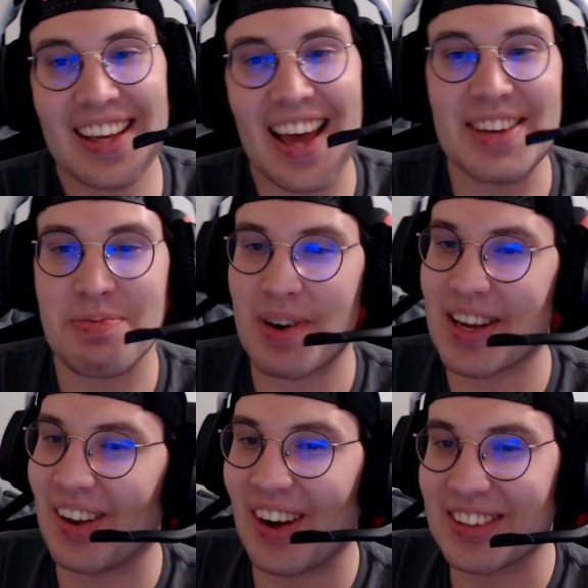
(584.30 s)
It's pretty
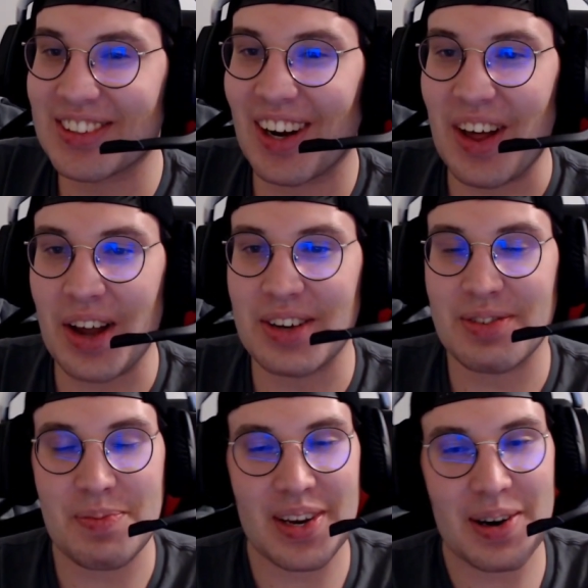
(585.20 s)
long shot odds
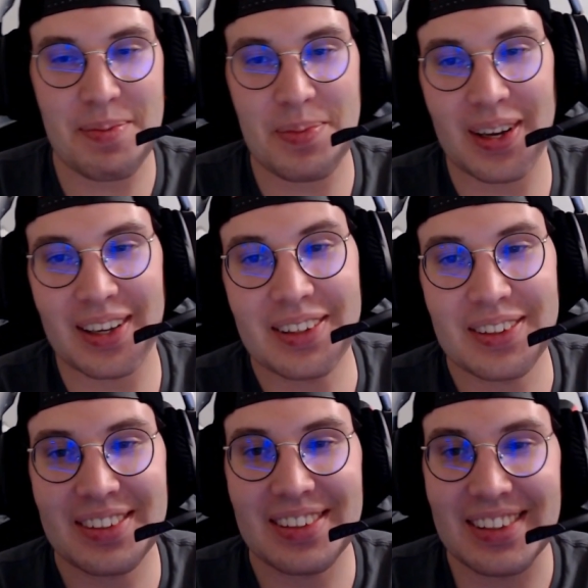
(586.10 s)
from here, but
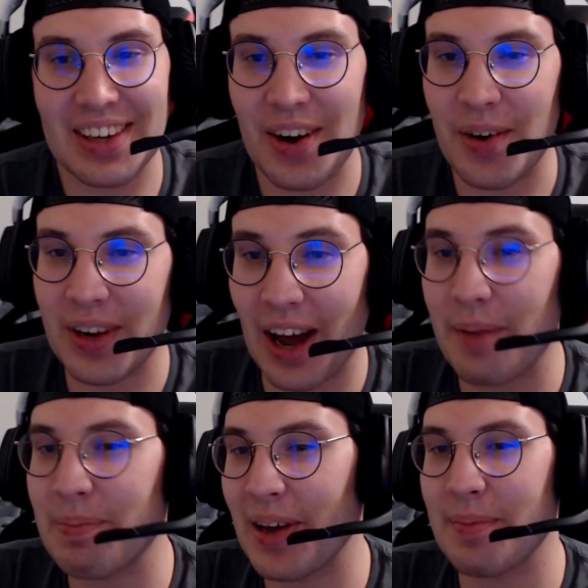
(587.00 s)
you got to
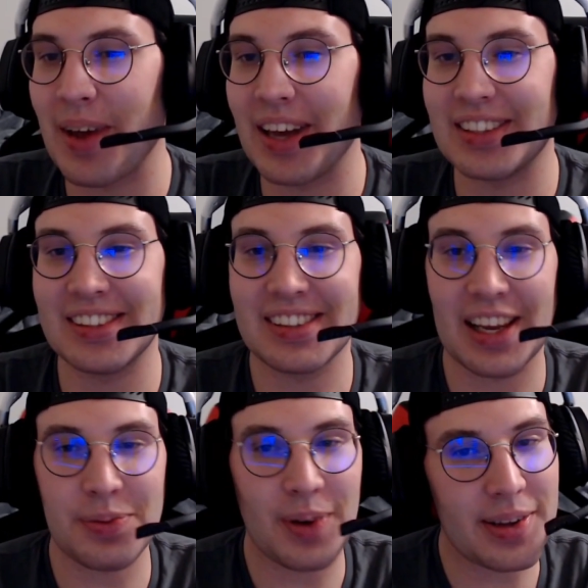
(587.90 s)
play the major.
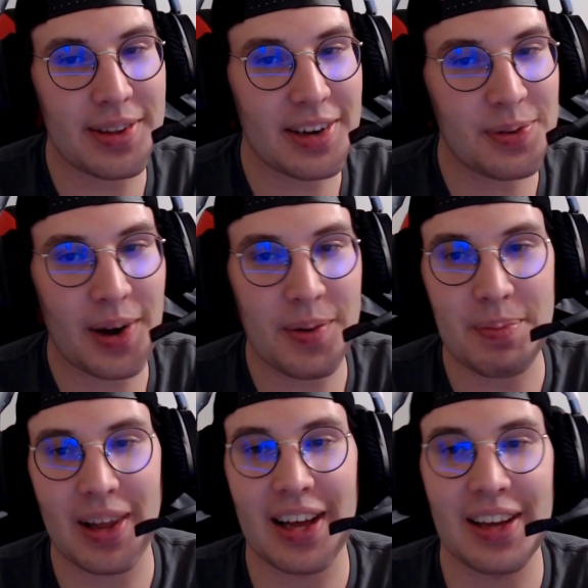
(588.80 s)
That's why we play.